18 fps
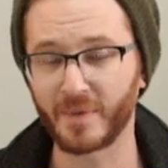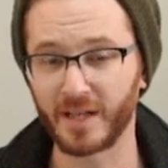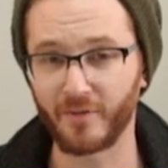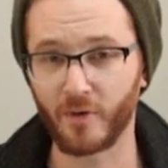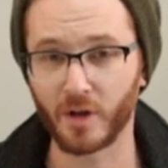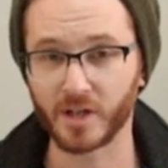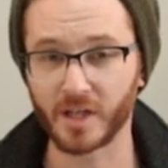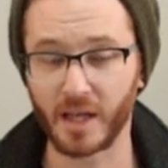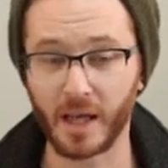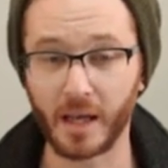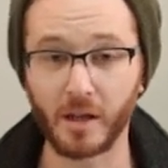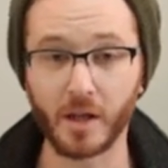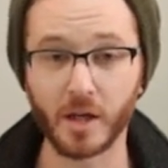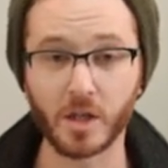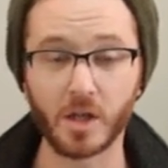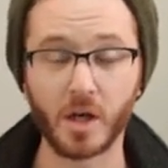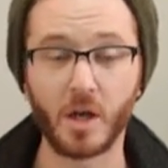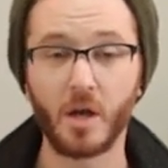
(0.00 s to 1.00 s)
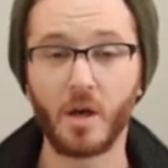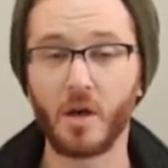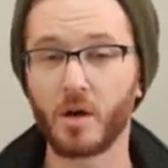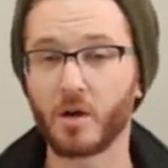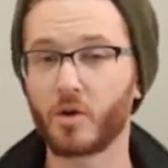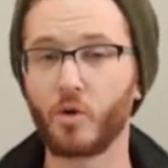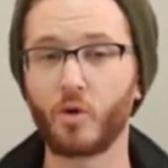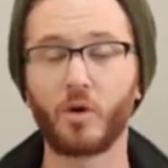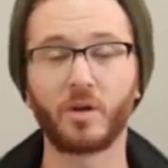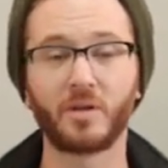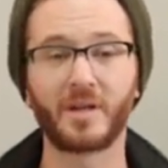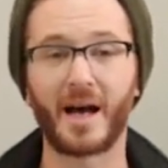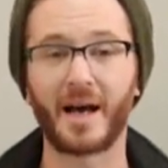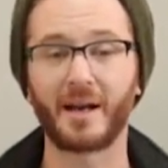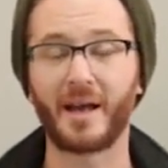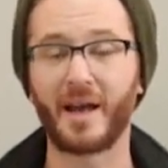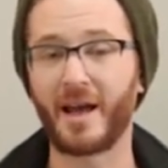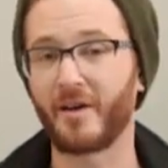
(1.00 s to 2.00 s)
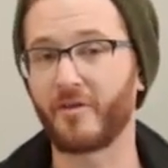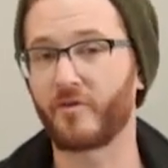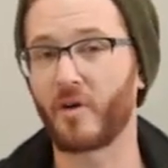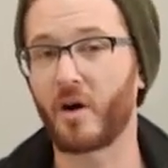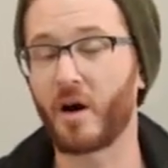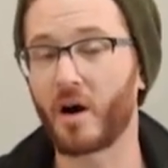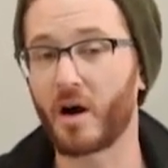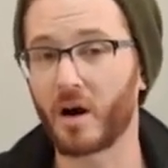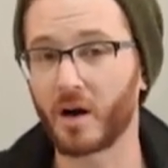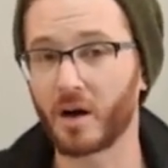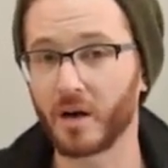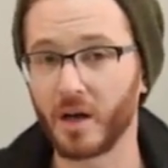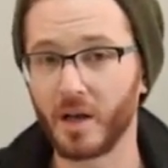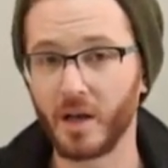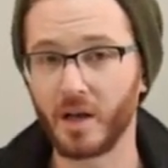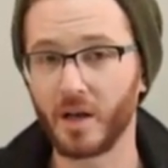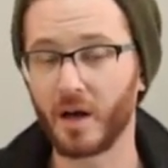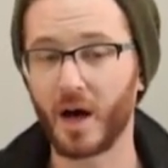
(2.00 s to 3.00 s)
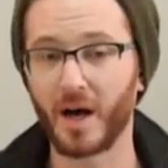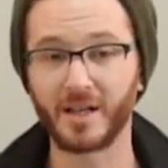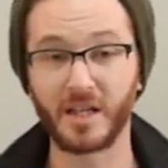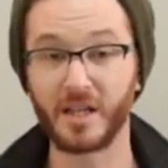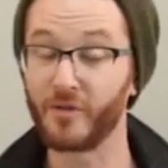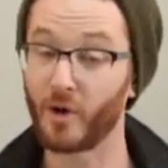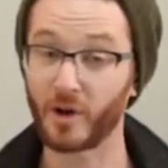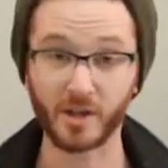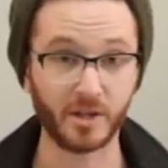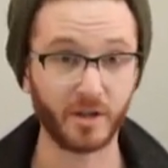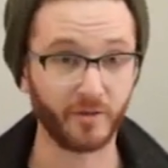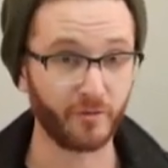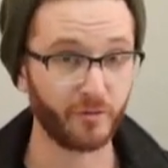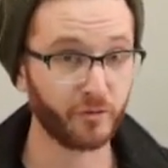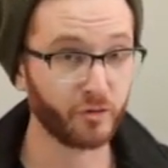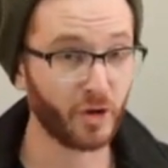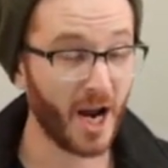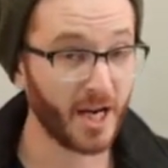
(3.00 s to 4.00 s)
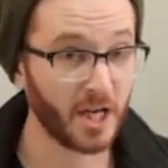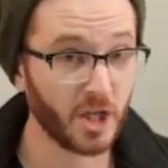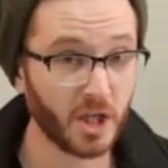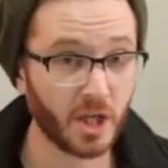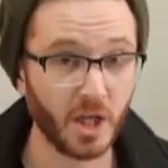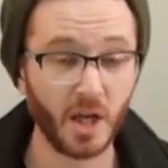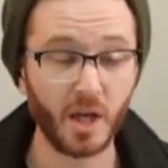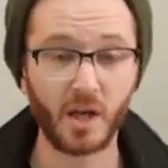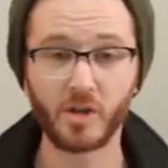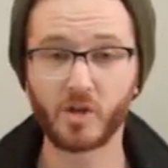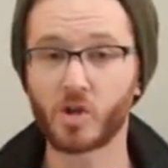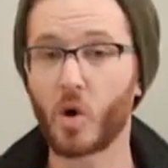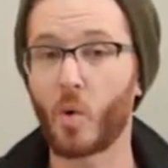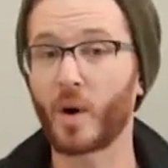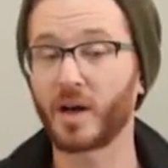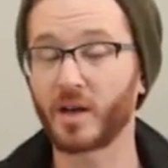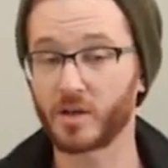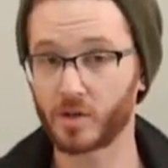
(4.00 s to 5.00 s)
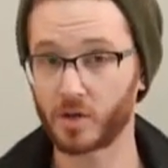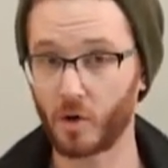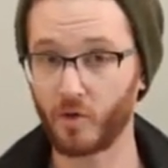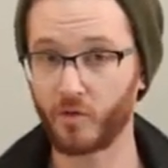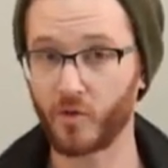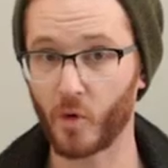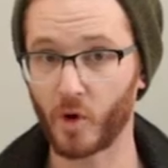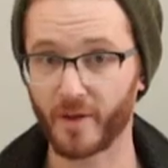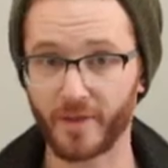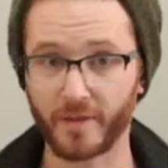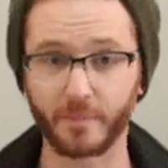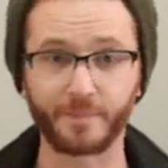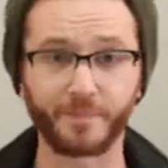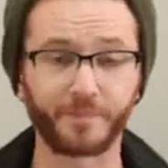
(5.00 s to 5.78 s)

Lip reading: defaults to English, google.fr defaults to French, so on and so forth.